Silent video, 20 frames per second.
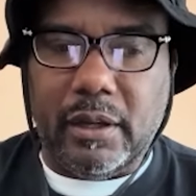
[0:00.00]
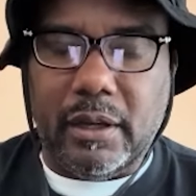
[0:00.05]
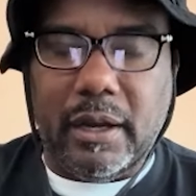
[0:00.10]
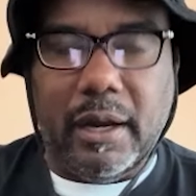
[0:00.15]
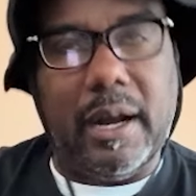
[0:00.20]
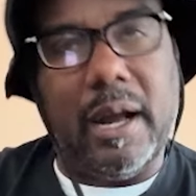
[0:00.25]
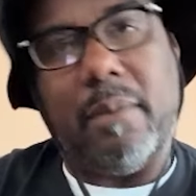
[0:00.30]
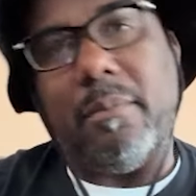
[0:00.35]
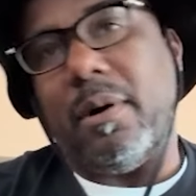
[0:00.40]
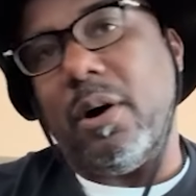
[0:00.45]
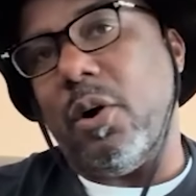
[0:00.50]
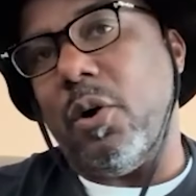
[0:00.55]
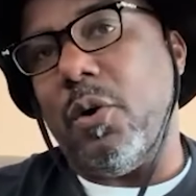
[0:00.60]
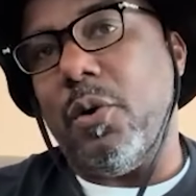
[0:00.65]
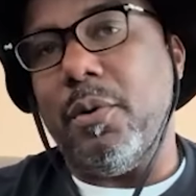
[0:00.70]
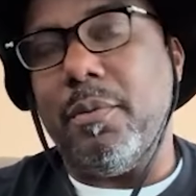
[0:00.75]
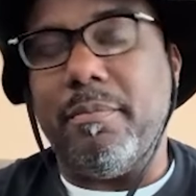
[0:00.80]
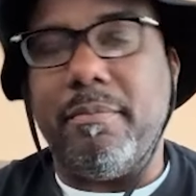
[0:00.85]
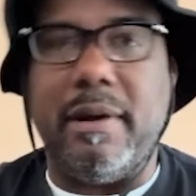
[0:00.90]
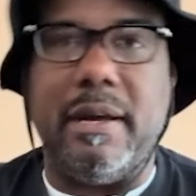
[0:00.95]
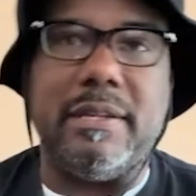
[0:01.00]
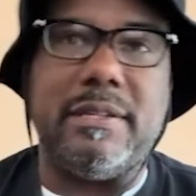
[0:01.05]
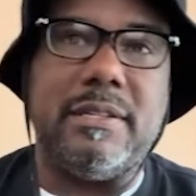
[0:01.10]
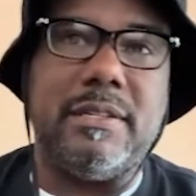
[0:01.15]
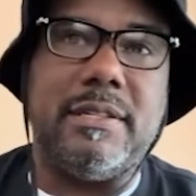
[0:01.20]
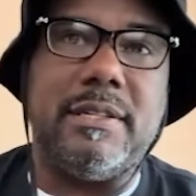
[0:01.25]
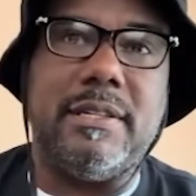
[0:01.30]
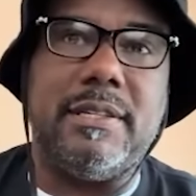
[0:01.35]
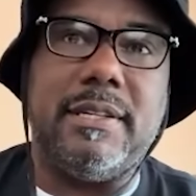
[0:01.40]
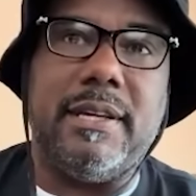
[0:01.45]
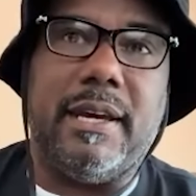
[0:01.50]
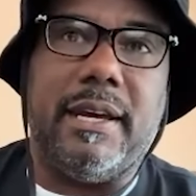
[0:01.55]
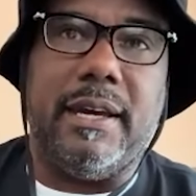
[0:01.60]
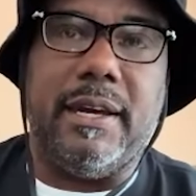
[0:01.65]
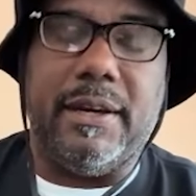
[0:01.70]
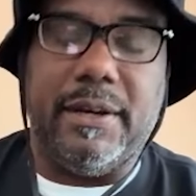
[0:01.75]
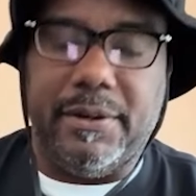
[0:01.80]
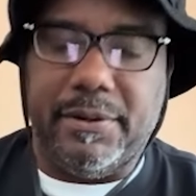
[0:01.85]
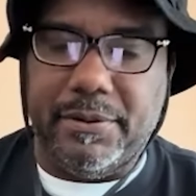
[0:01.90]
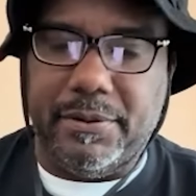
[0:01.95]
I got my own message to
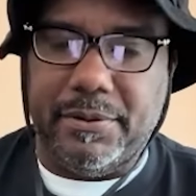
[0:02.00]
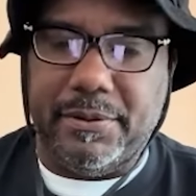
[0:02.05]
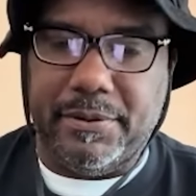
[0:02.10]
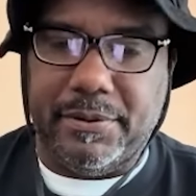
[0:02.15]
tell.